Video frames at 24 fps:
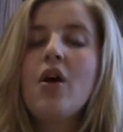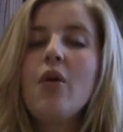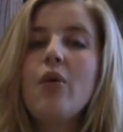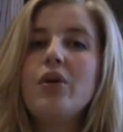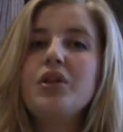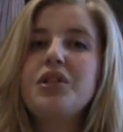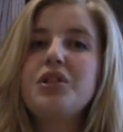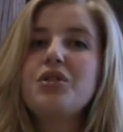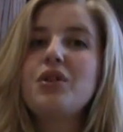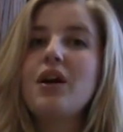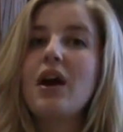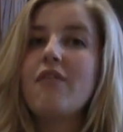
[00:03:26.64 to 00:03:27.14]

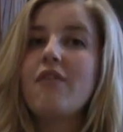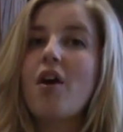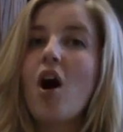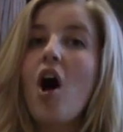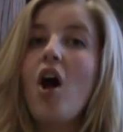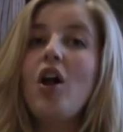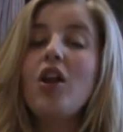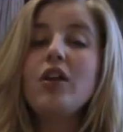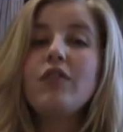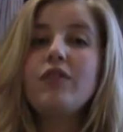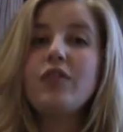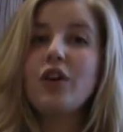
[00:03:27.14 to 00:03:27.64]
Once you have
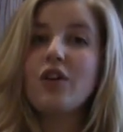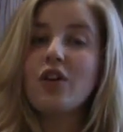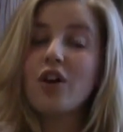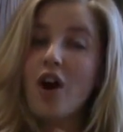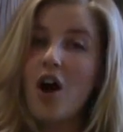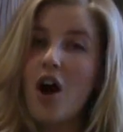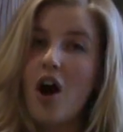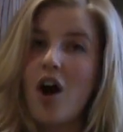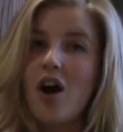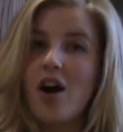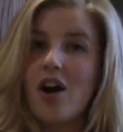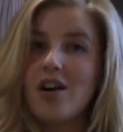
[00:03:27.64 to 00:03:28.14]
all of your
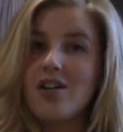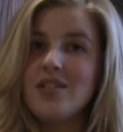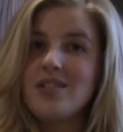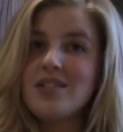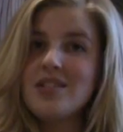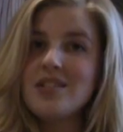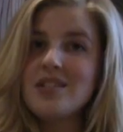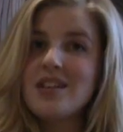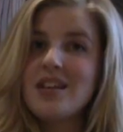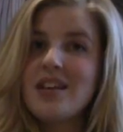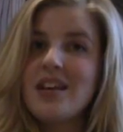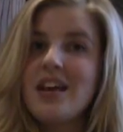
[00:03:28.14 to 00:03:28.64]

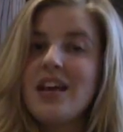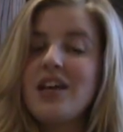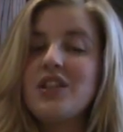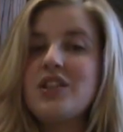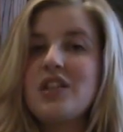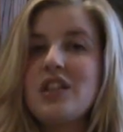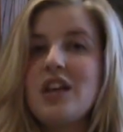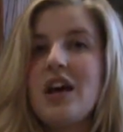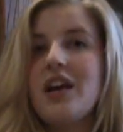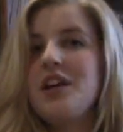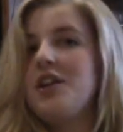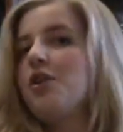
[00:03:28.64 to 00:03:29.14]
cards
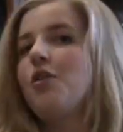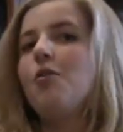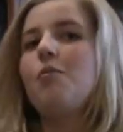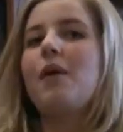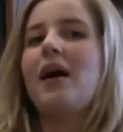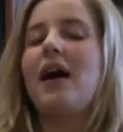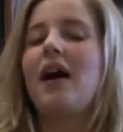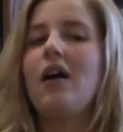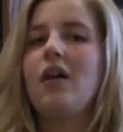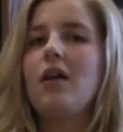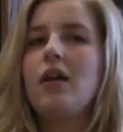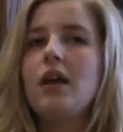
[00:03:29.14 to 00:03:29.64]
into the I know
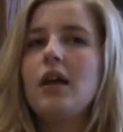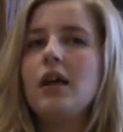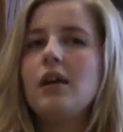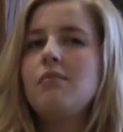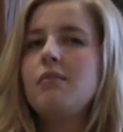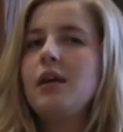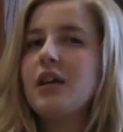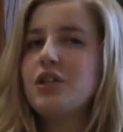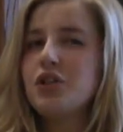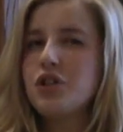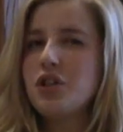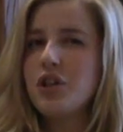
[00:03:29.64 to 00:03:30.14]
pile,
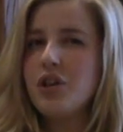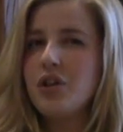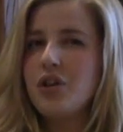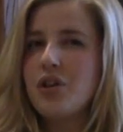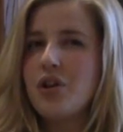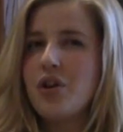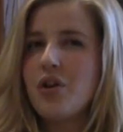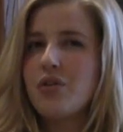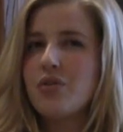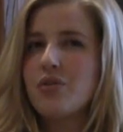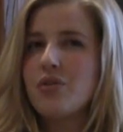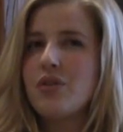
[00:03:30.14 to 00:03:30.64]
make sure you
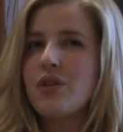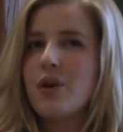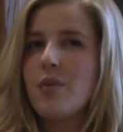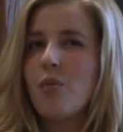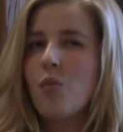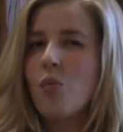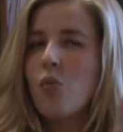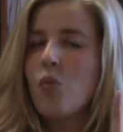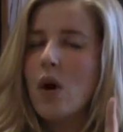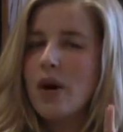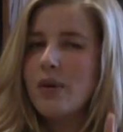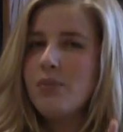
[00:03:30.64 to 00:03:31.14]
go through
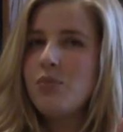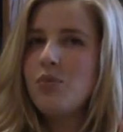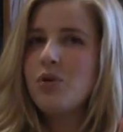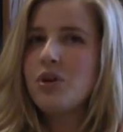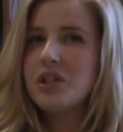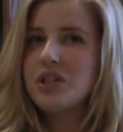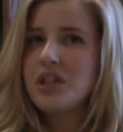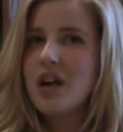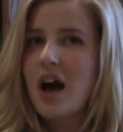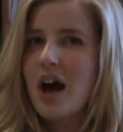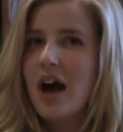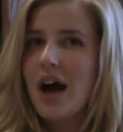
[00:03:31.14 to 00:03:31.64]
them one
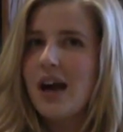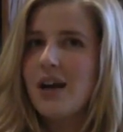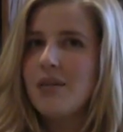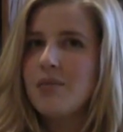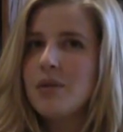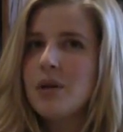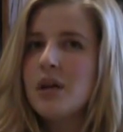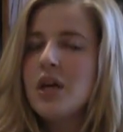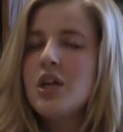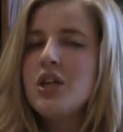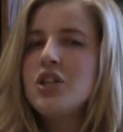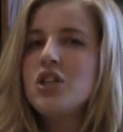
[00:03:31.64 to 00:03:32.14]
more time
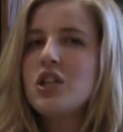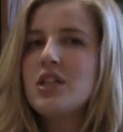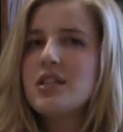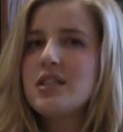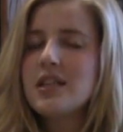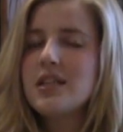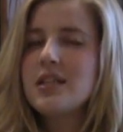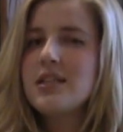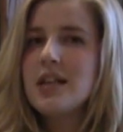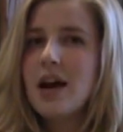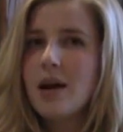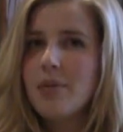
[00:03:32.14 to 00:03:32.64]

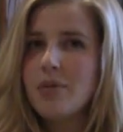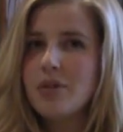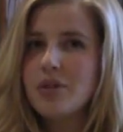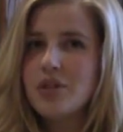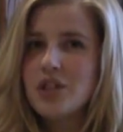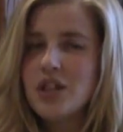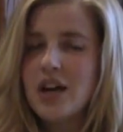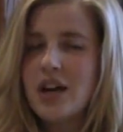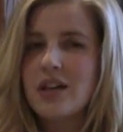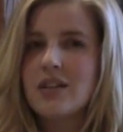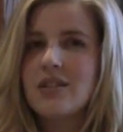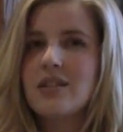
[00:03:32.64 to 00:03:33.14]
just to
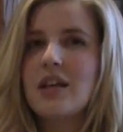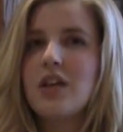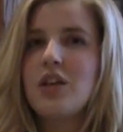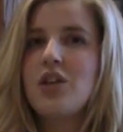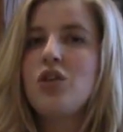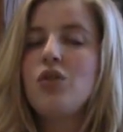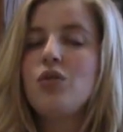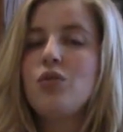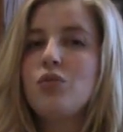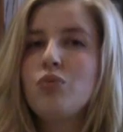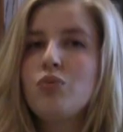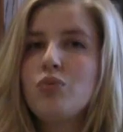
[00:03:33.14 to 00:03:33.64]
double check
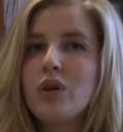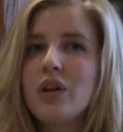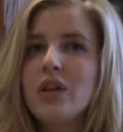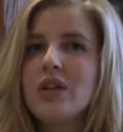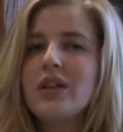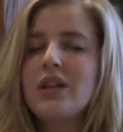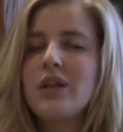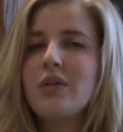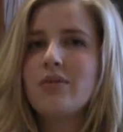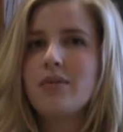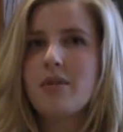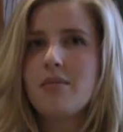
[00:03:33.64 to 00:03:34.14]
that you
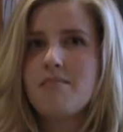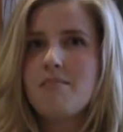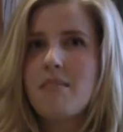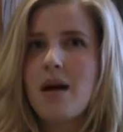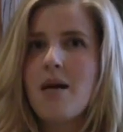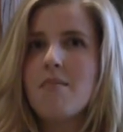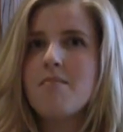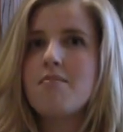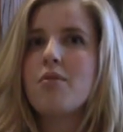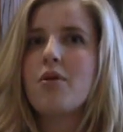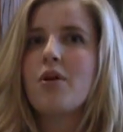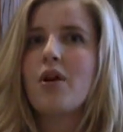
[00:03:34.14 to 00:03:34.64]
really
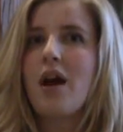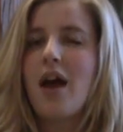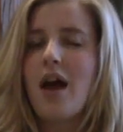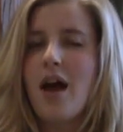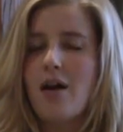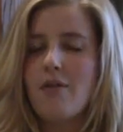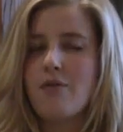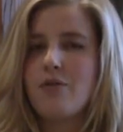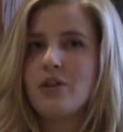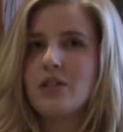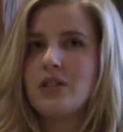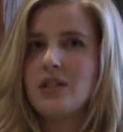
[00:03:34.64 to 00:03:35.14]
remember
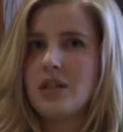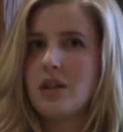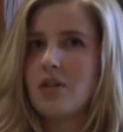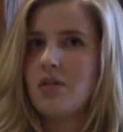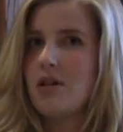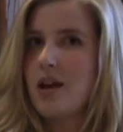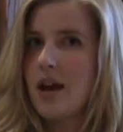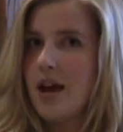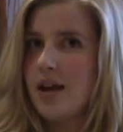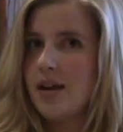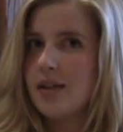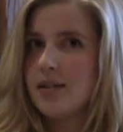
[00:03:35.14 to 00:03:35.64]
every
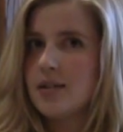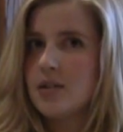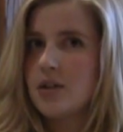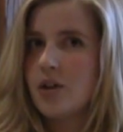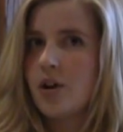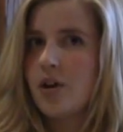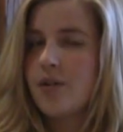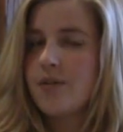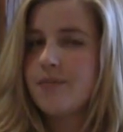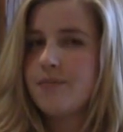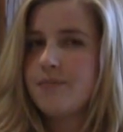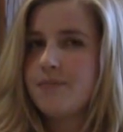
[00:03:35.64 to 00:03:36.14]
single
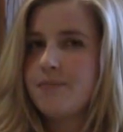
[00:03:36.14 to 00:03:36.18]
answer.